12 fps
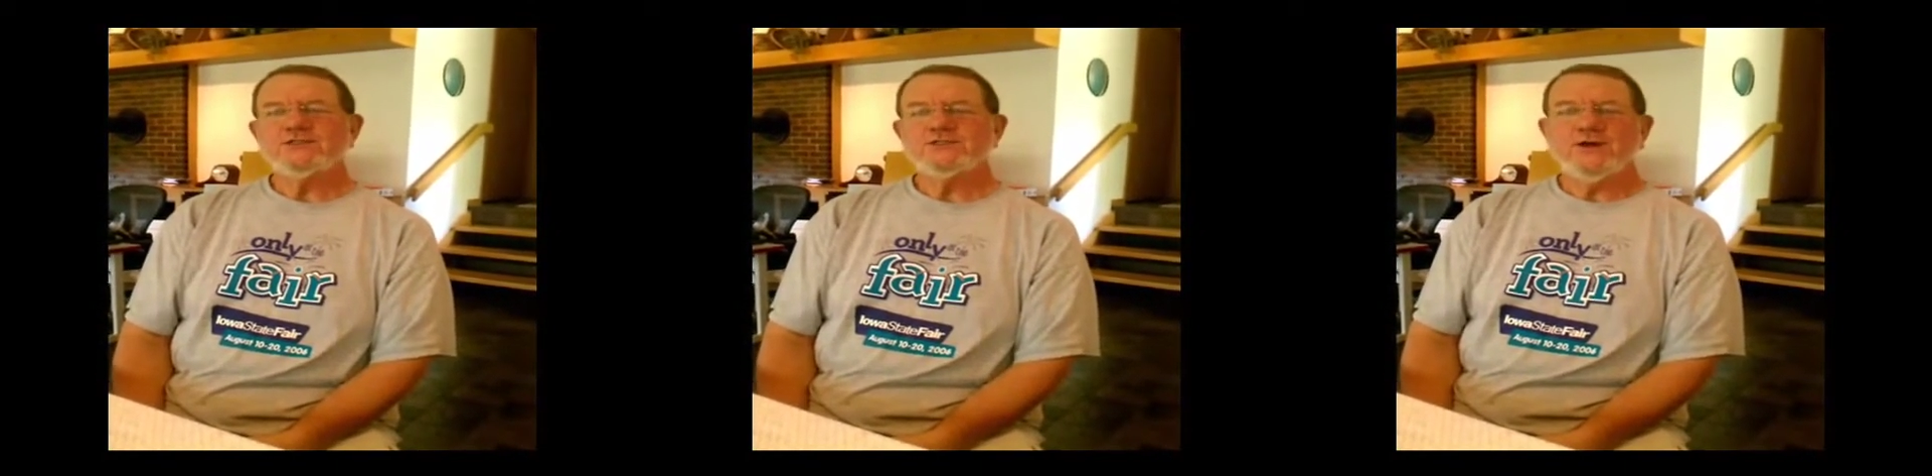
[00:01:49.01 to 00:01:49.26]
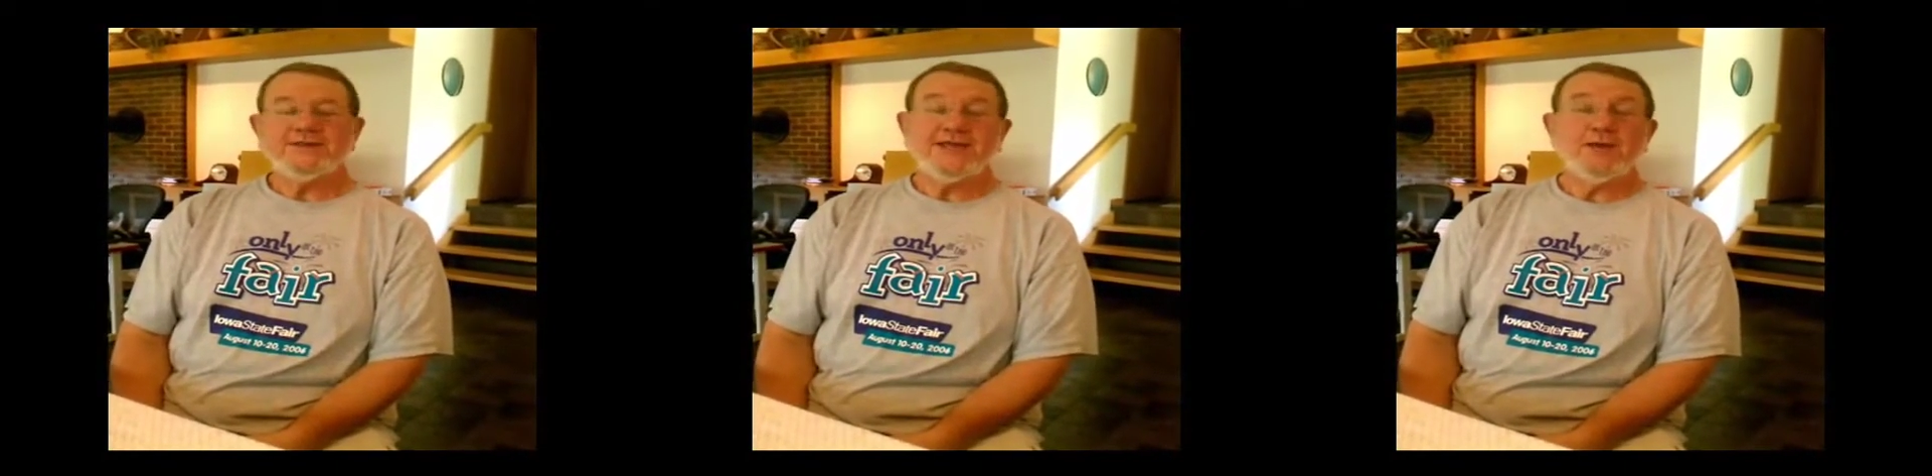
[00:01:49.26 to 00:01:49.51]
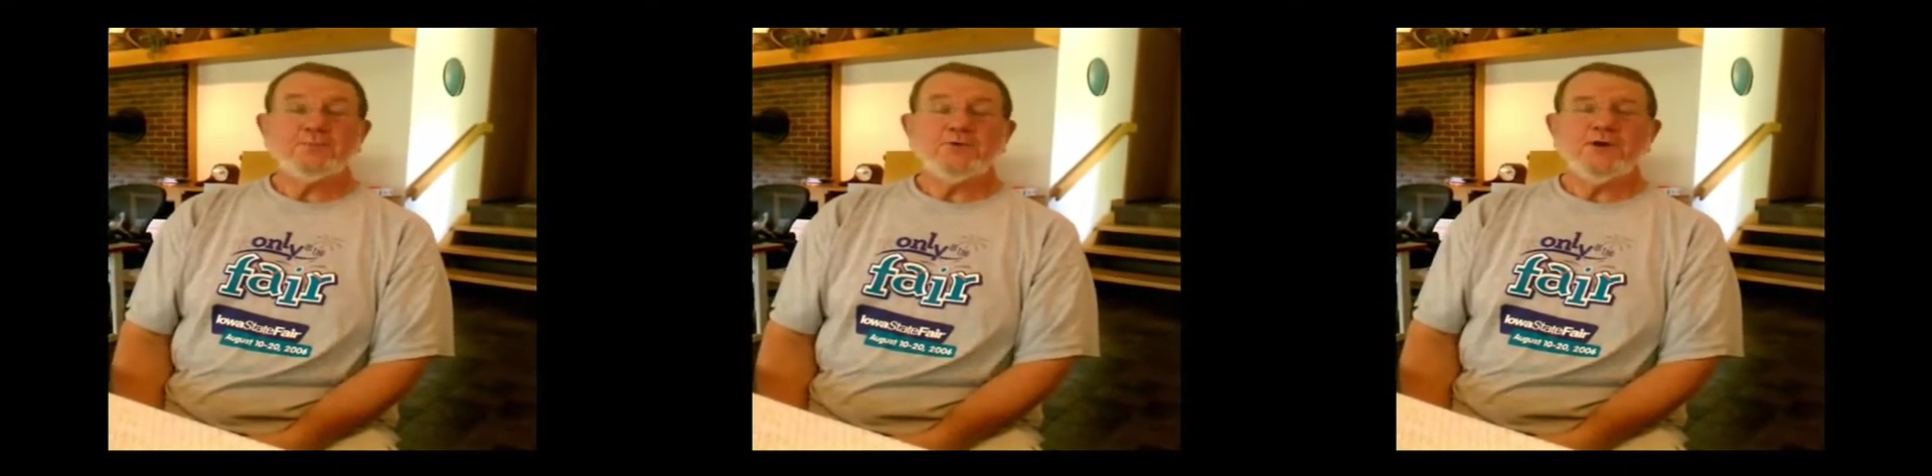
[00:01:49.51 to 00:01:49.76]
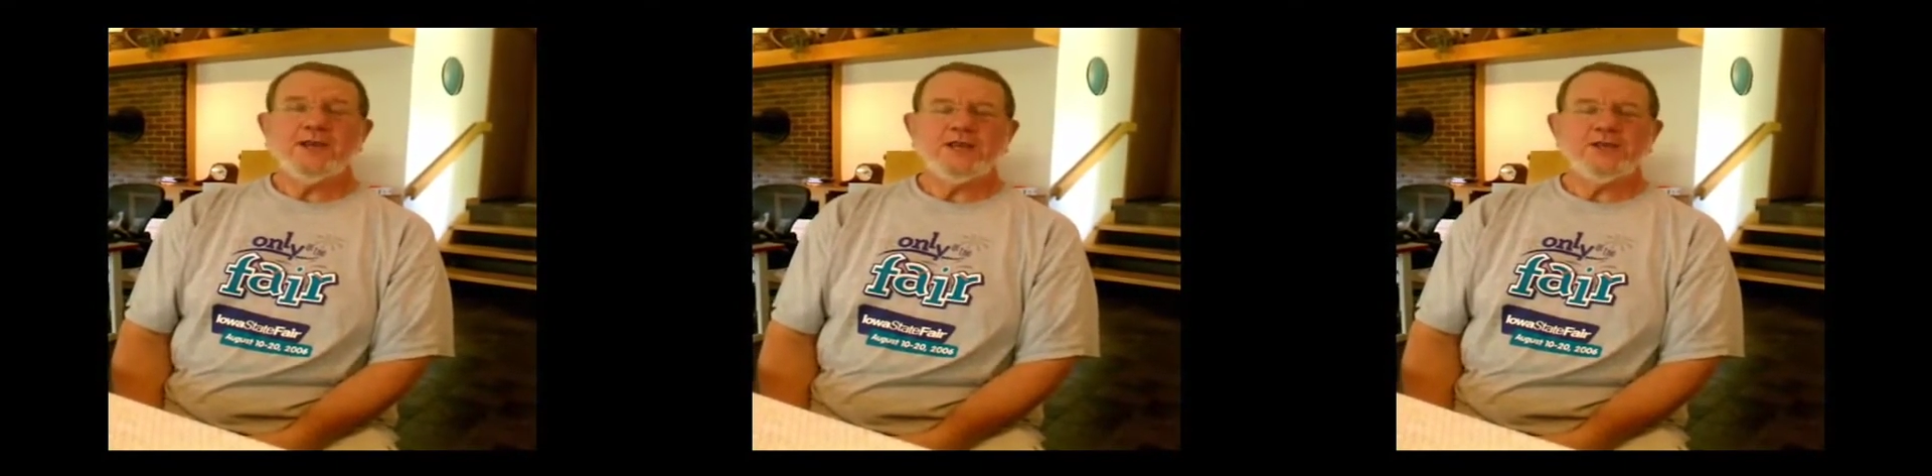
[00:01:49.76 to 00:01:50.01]
So at that
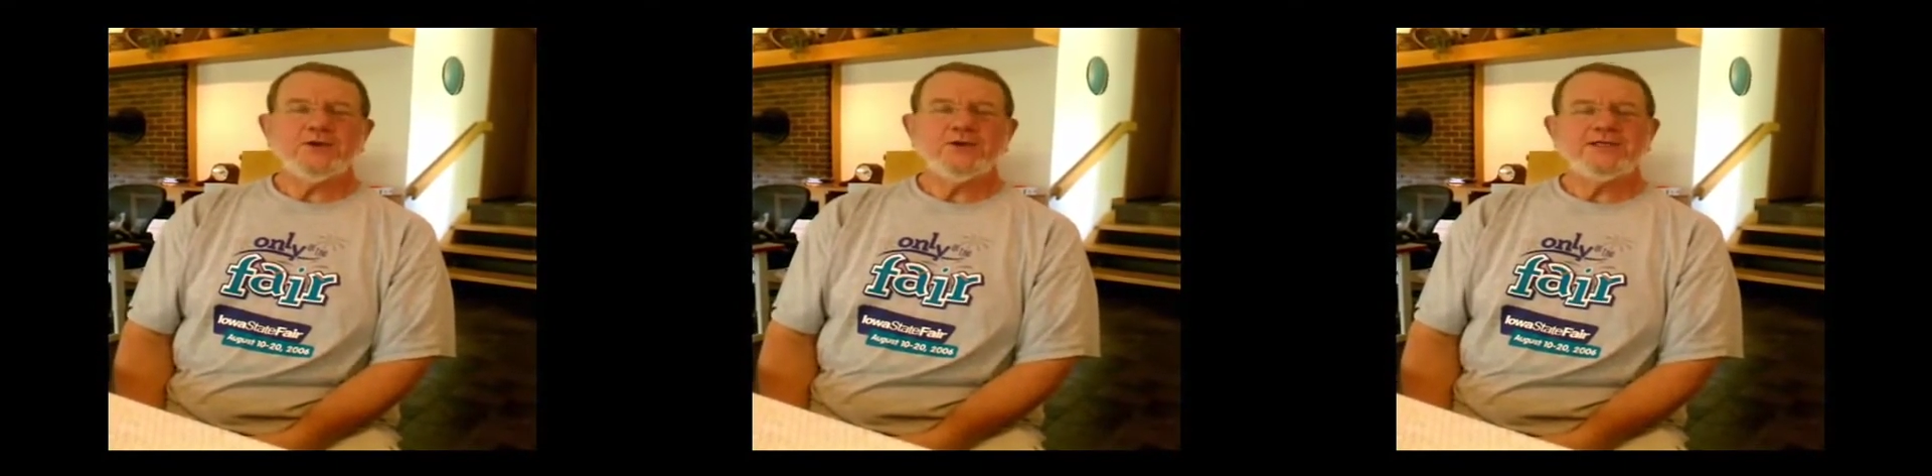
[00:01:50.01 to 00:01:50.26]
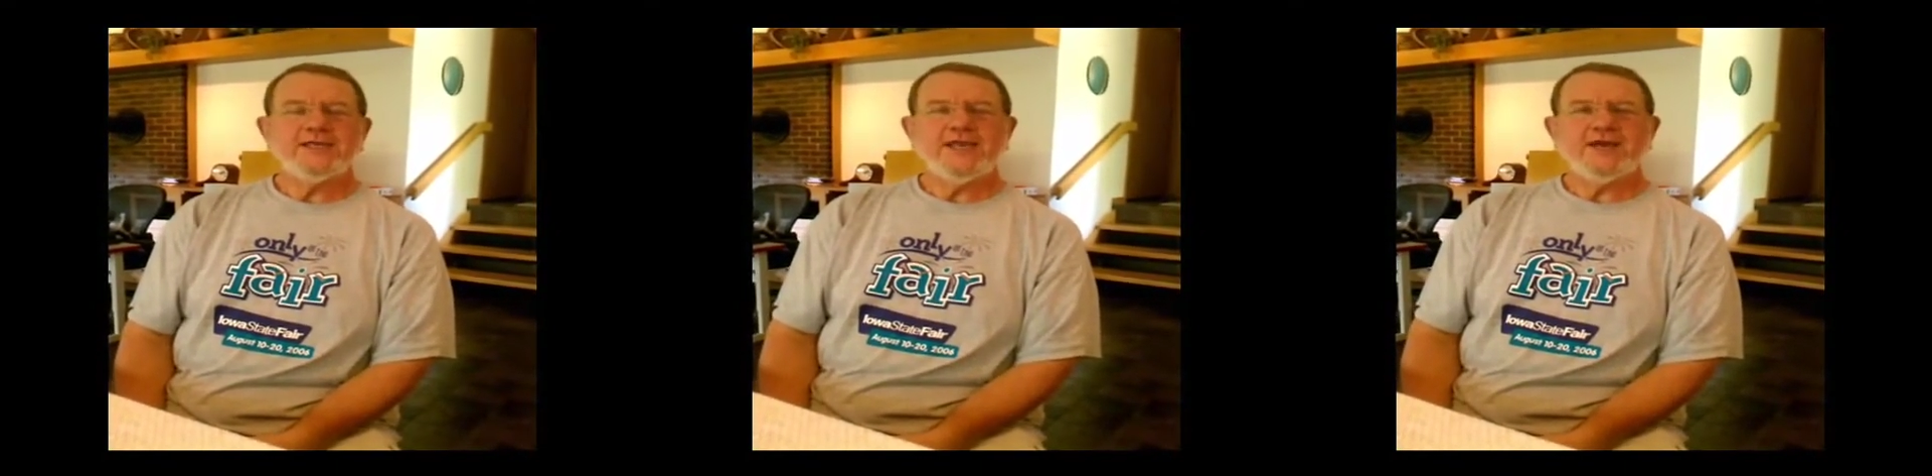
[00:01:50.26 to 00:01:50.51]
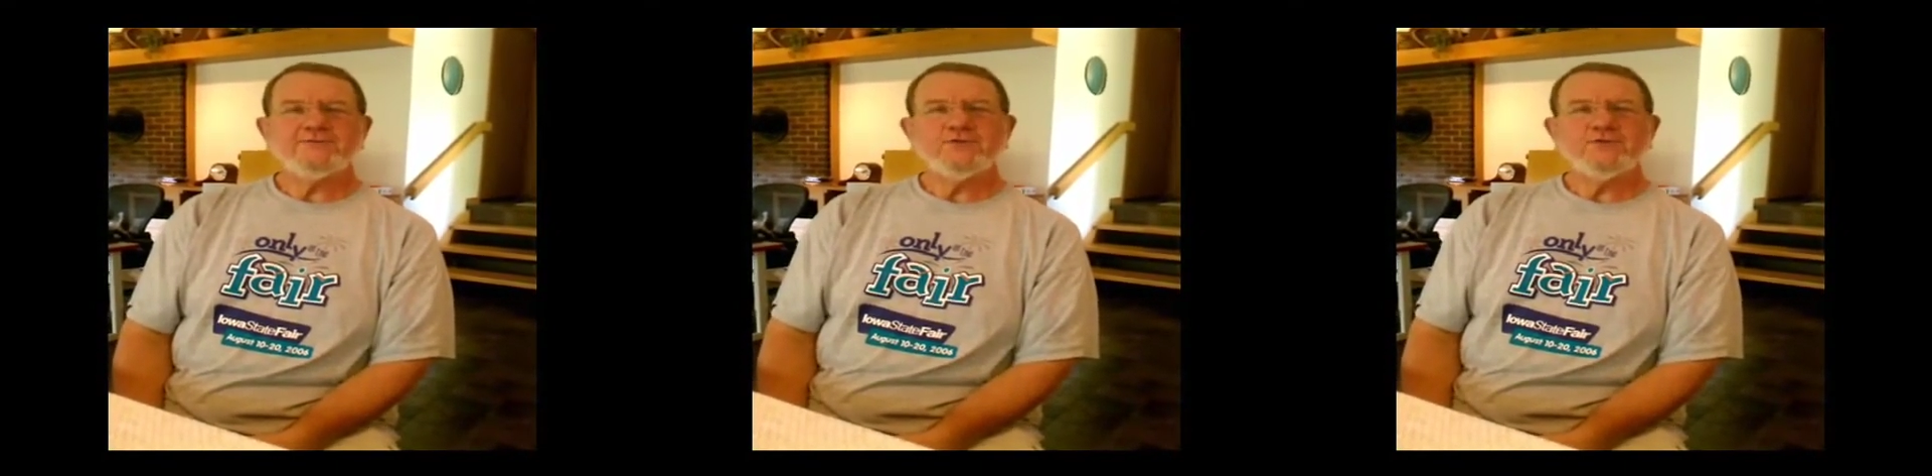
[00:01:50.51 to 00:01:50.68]
point, I knew I didn't have